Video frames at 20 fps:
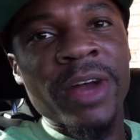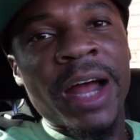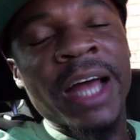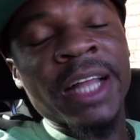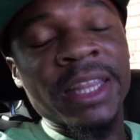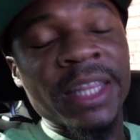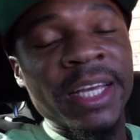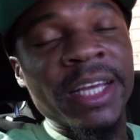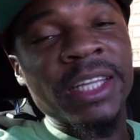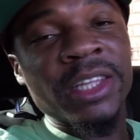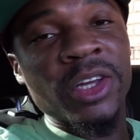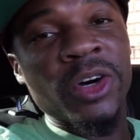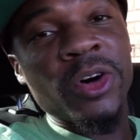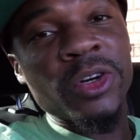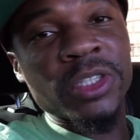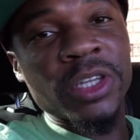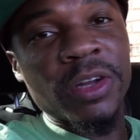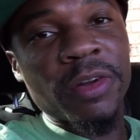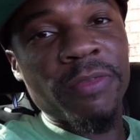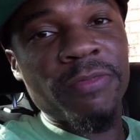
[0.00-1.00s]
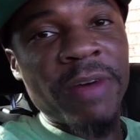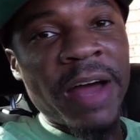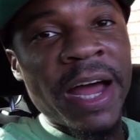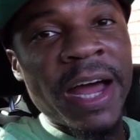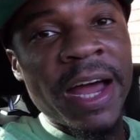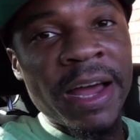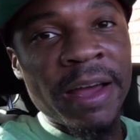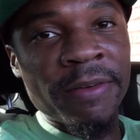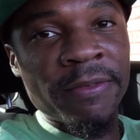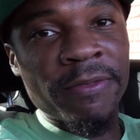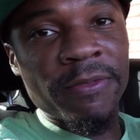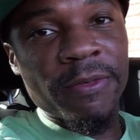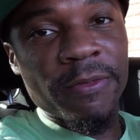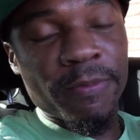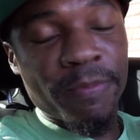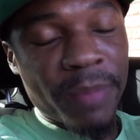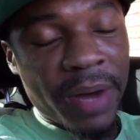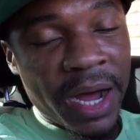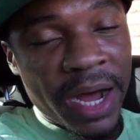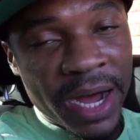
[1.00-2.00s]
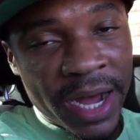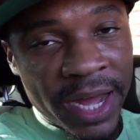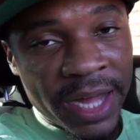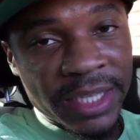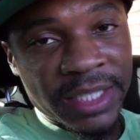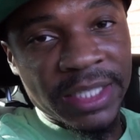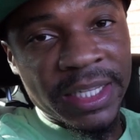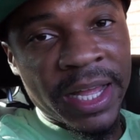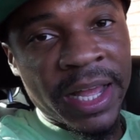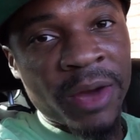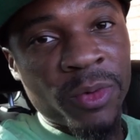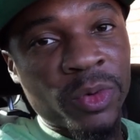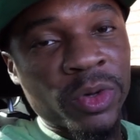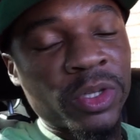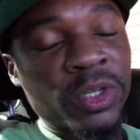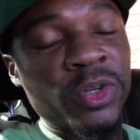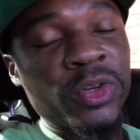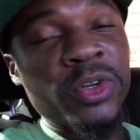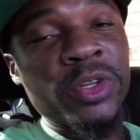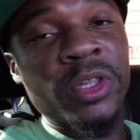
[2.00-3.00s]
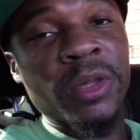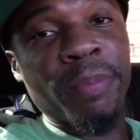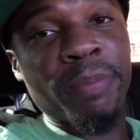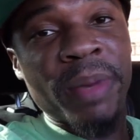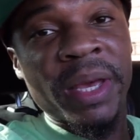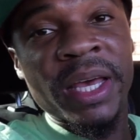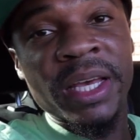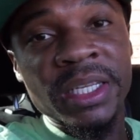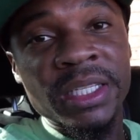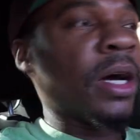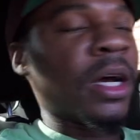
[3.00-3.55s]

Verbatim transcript: I think those are the 5 mods that will do you the best.